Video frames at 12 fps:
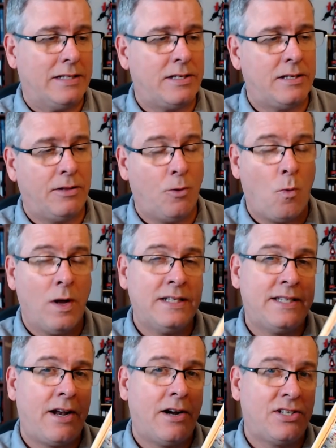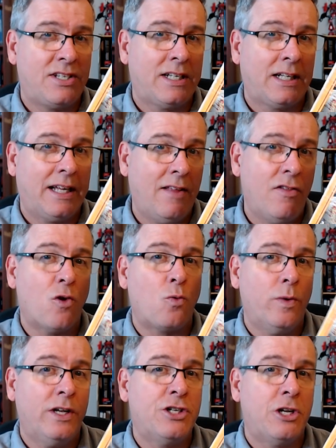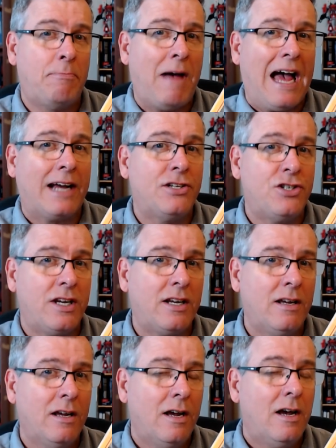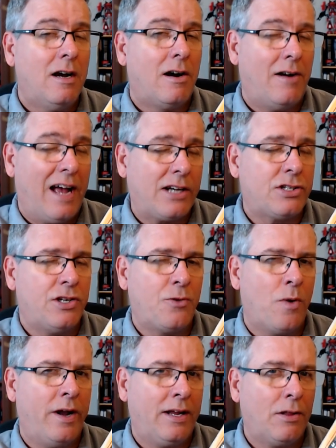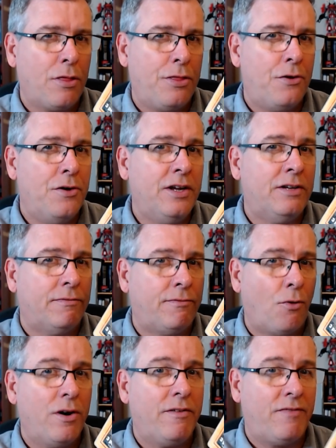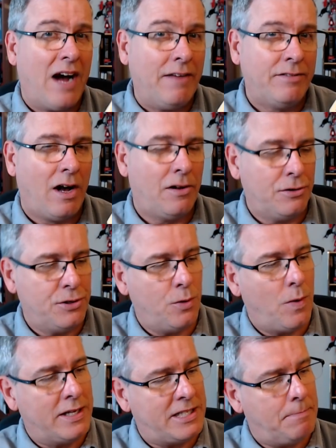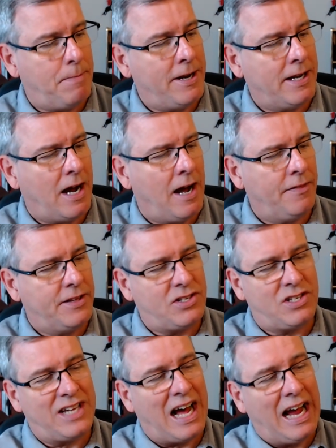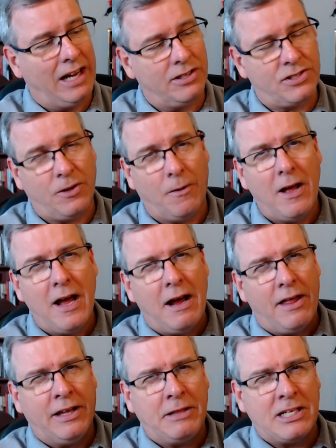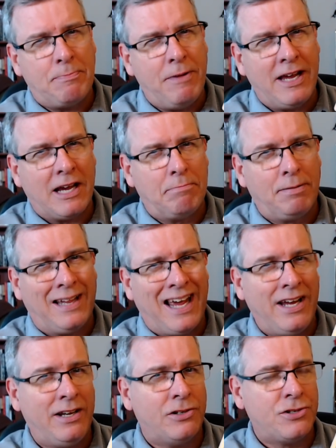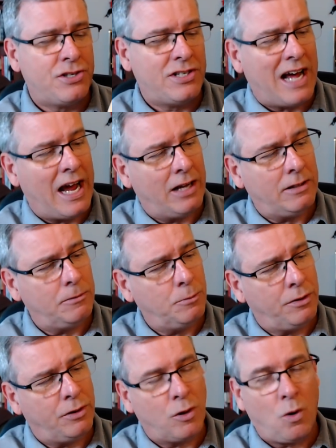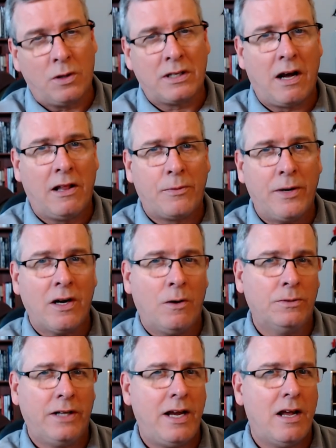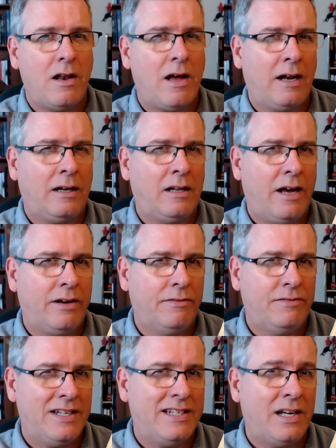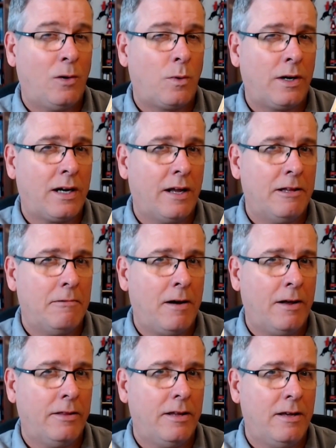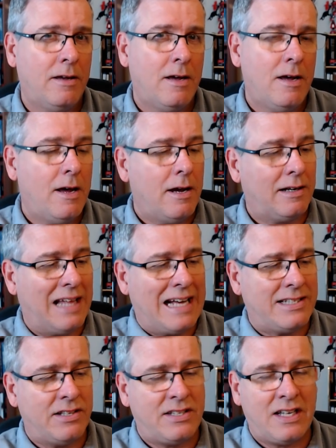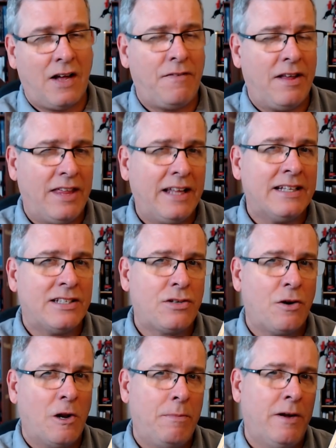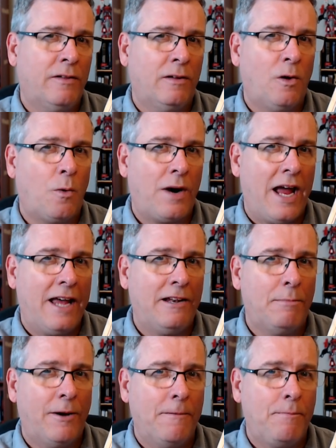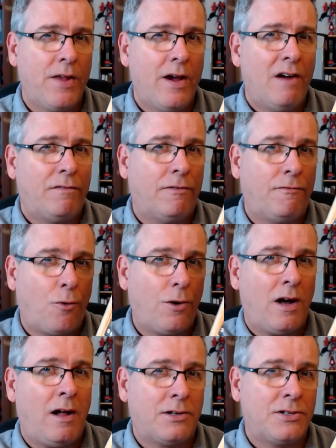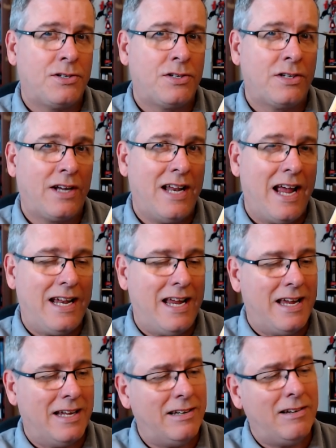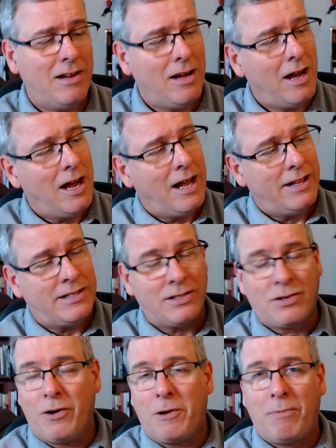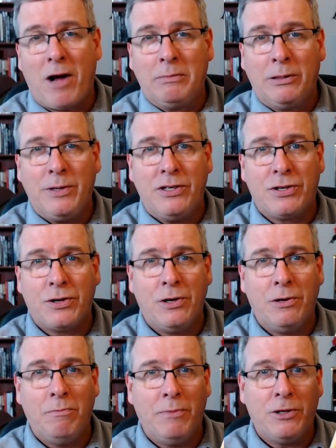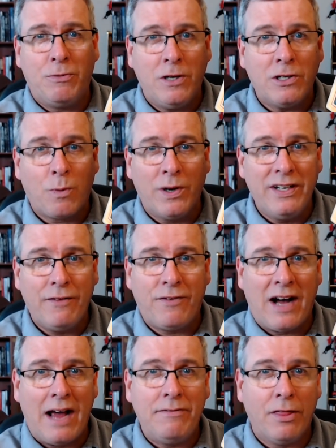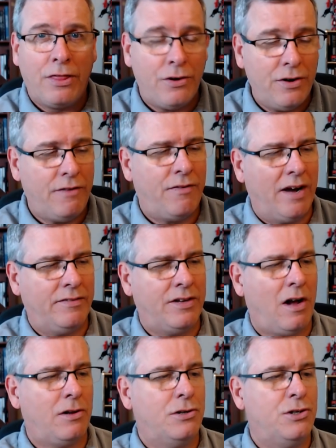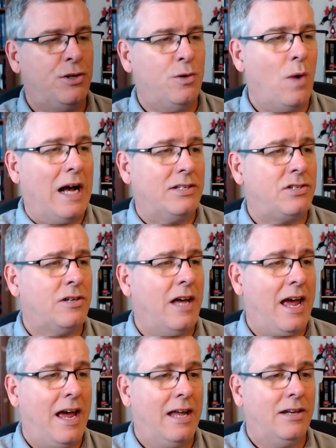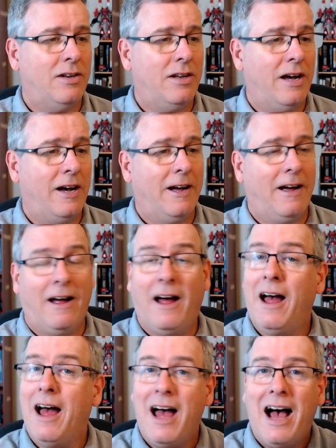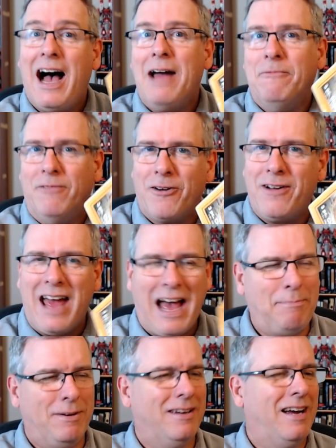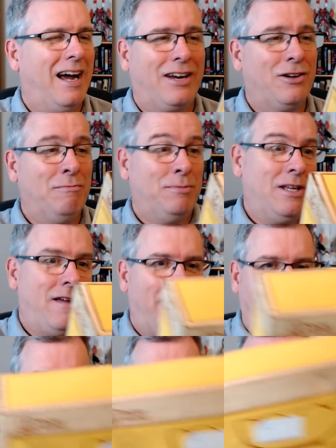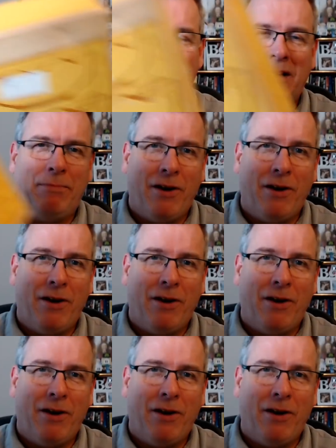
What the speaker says: The ones that are still in the original packaging are actually running $30 to $45 US, depending on the style. So I think this being a plainer style with the gold coloring only and not a lot of detail work on the glass itself, I think this is going to be on the lower end. But for $4 Canadian, this is going to probably be turned between $25 and $35 US. And I'm very happy. I couldn't believe that I saw that up there.